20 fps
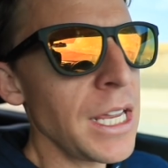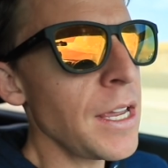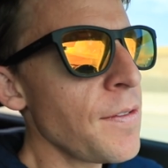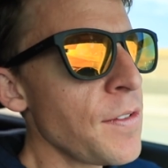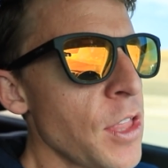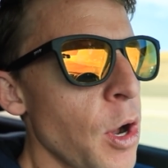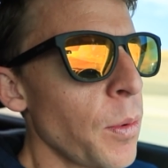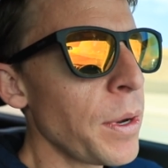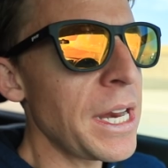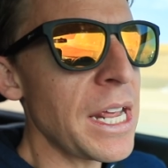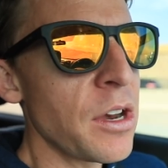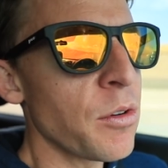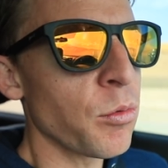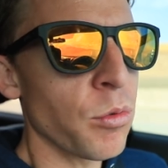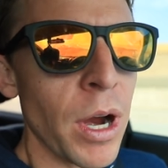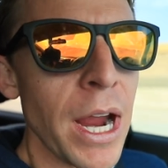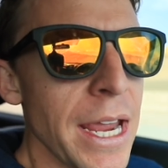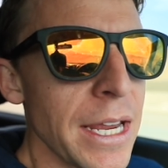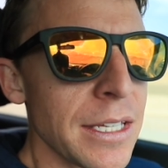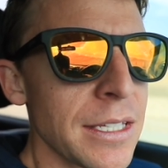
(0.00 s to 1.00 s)
even though we didn't
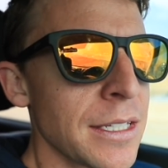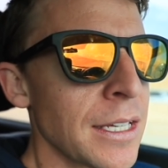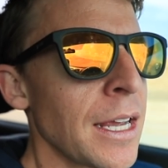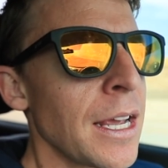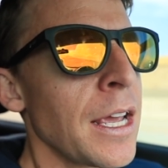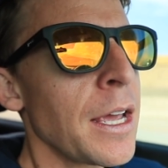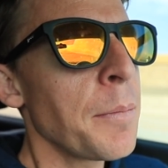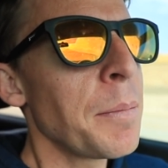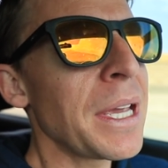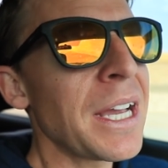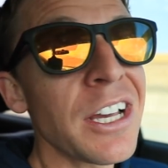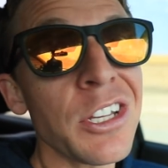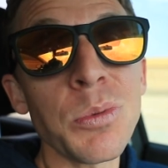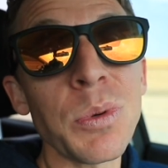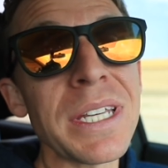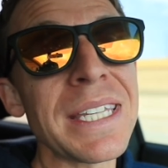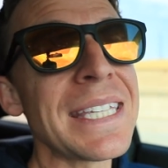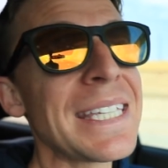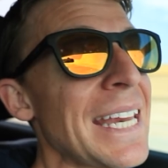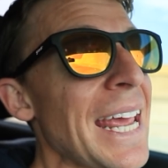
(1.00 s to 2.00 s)
race because
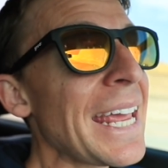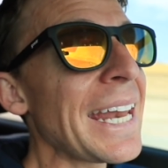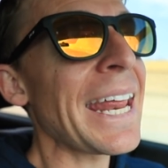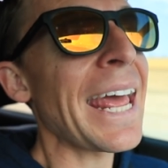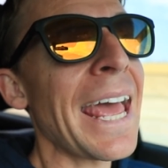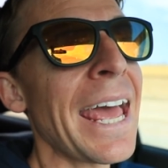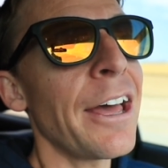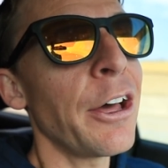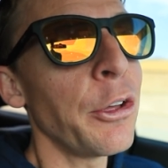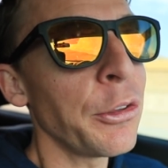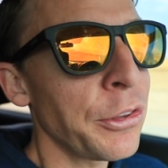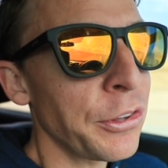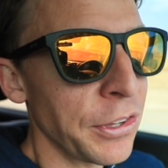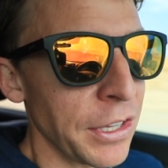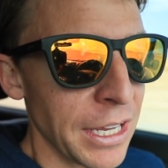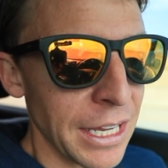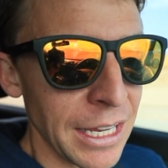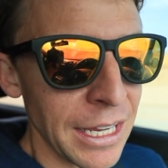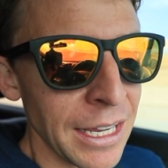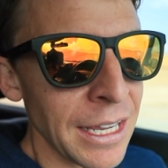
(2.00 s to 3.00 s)
we stayed
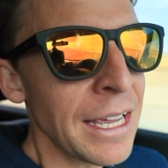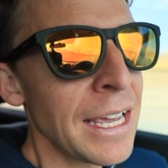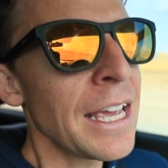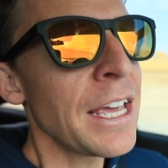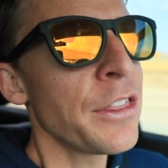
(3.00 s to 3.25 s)
healthy